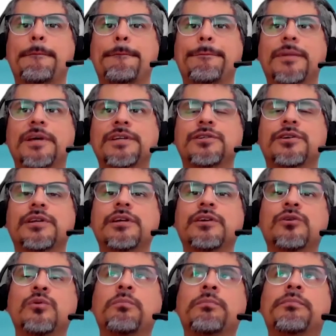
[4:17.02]
it's not that
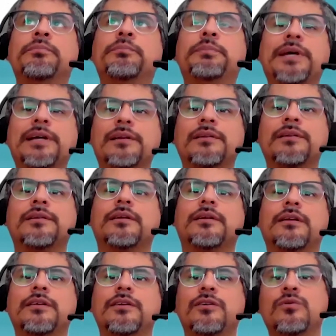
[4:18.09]
you build a
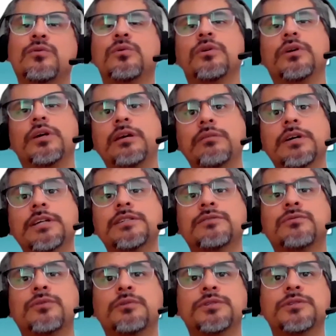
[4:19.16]
new image
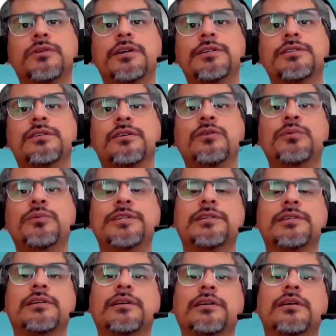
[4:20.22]
from scratch. You
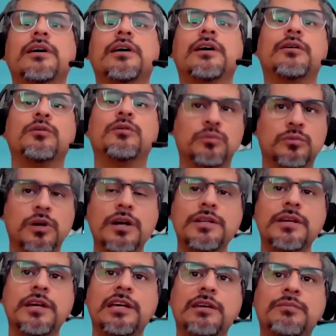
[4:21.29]
basically run
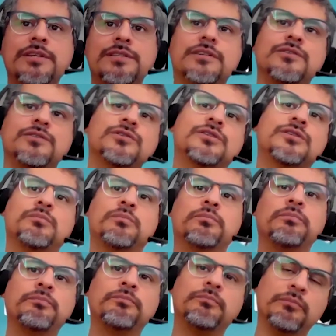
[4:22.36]
the image and just
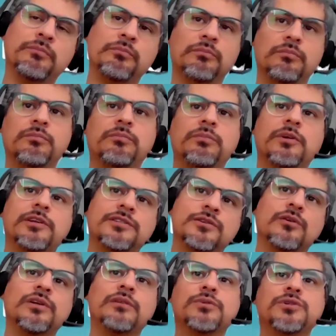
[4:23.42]

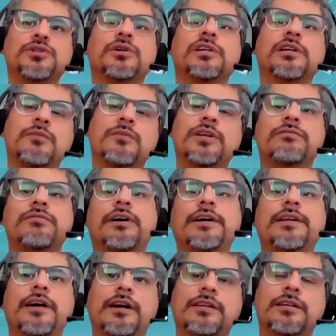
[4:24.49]
slowly but surely modify
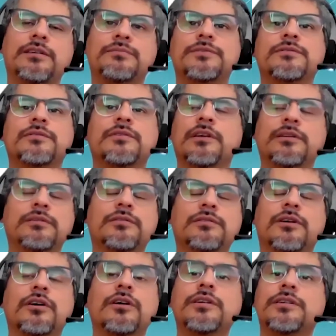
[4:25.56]
the items, the
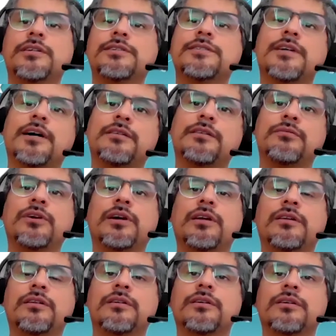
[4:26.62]
content inside via
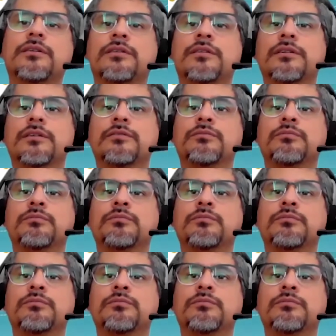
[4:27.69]
the